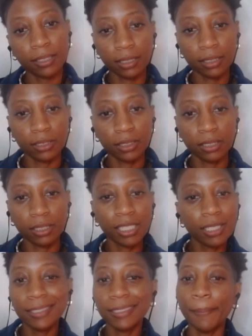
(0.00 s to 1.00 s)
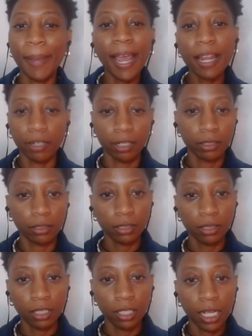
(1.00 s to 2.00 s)
It doesn't matter
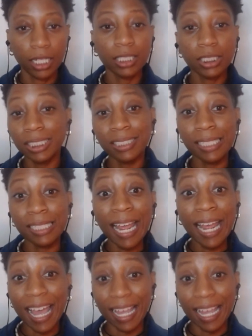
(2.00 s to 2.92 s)
because she's not.